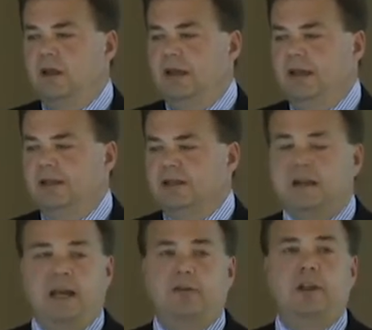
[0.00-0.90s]
It
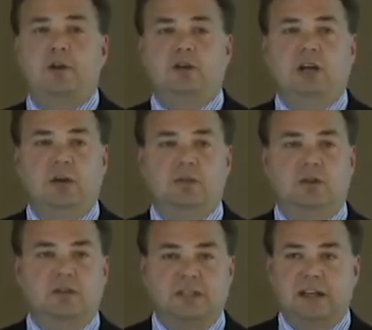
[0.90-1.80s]
doesn't have any claims,
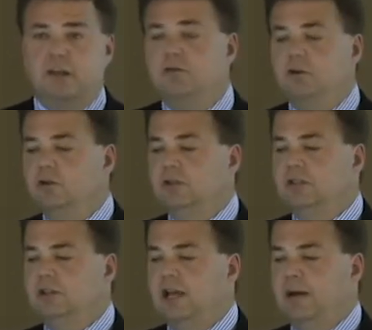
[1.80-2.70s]
so it's not the full
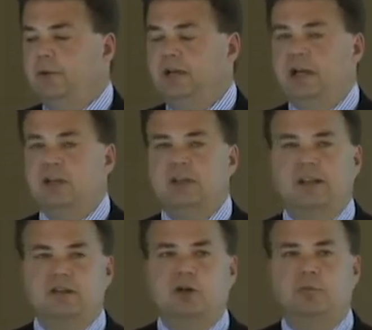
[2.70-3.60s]
utility application. It
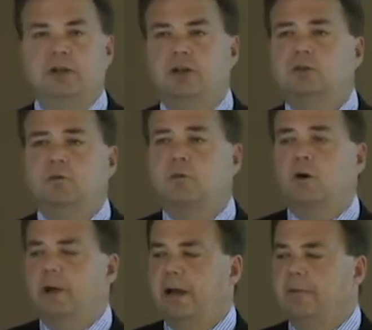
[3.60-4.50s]
has no particular
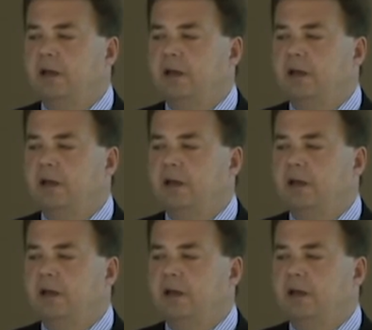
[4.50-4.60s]
format.